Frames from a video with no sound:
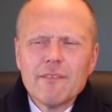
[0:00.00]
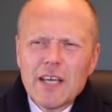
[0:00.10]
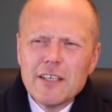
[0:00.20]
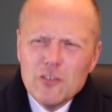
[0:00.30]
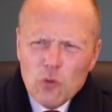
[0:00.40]

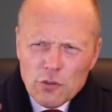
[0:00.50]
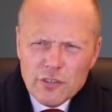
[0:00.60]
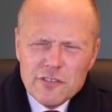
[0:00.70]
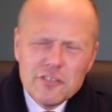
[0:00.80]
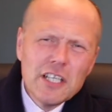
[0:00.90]
And not
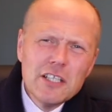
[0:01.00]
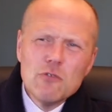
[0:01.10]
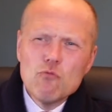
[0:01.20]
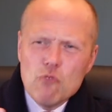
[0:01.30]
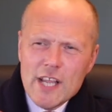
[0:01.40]
until
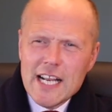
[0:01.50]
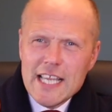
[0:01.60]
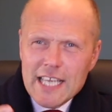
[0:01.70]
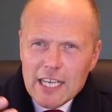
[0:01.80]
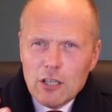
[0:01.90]
you
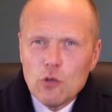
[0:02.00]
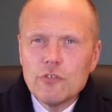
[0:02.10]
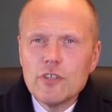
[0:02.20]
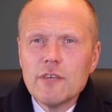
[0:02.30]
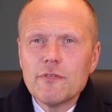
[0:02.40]
really get
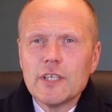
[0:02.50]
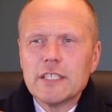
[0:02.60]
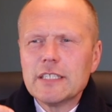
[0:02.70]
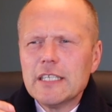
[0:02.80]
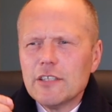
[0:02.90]
close enough
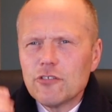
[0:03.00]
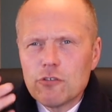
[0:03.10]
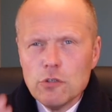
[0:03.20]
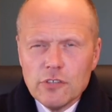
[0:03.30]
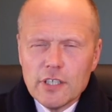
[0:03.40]
and
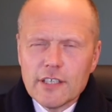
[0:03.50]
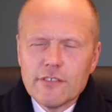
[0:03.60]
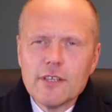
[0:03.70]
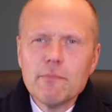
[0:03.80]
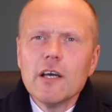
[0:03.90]

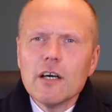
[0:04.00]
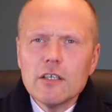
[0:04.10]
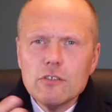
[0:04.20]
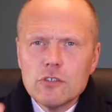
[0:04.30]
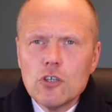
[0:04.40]
scrutinise them
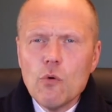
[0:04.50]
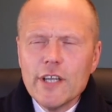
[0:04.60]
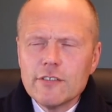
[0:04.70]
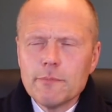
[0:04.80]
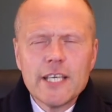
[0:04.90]
are you
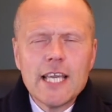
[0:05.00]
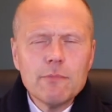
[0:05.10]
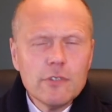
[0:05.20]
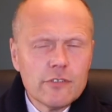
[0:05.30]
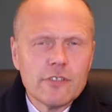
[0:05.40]
going to be
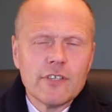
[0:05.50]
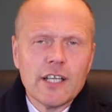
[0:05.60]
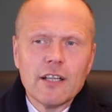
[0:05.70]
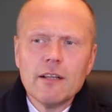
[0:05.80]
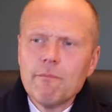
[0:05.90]
able to
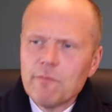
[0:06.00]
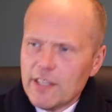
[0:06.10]
tell,